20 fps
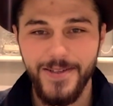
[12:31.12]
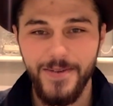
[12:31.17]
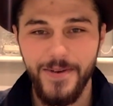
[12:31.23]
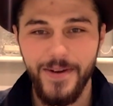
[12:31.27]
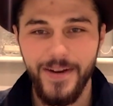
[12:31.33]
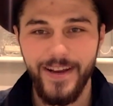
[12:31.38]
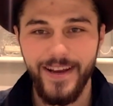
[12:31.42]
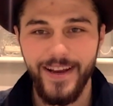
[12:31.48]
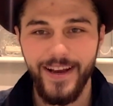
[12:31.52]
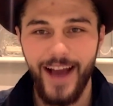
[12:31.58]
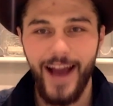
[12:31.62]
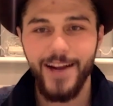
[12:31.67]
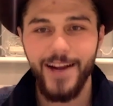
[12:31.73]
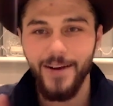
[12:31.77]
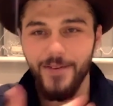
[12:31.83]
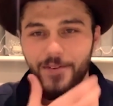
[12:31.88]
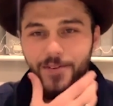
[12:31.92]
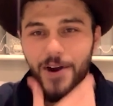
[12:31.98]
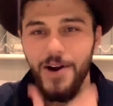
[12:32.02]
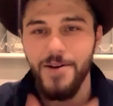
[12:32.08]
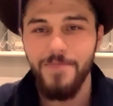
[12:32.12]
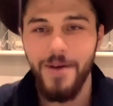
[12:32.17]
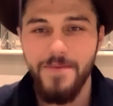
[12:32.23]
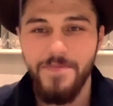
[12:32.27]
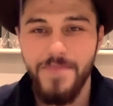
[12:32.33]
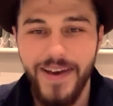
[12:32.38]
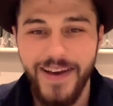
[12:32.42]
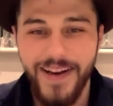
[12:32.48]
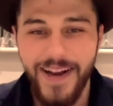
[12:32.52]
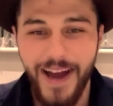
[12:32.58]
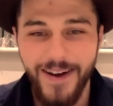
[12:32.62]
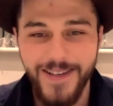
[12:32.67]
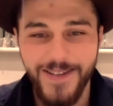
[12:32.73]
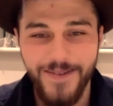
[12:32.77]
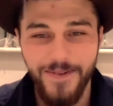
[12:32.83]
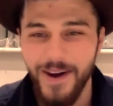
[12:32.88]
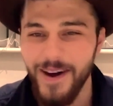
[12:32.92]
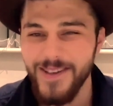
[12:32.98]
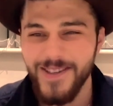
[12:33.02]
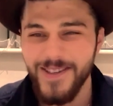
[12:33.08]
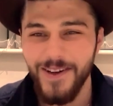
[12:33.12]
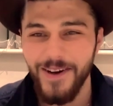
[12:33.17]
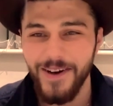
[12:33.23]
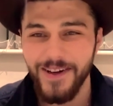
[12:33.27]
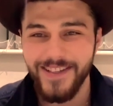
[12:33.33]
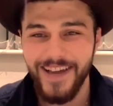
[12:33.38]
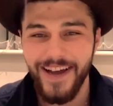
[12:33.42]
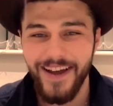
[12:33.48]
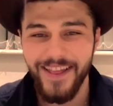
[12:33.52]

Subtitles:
Twinning. And I've grown my beard out as well. It's a lot.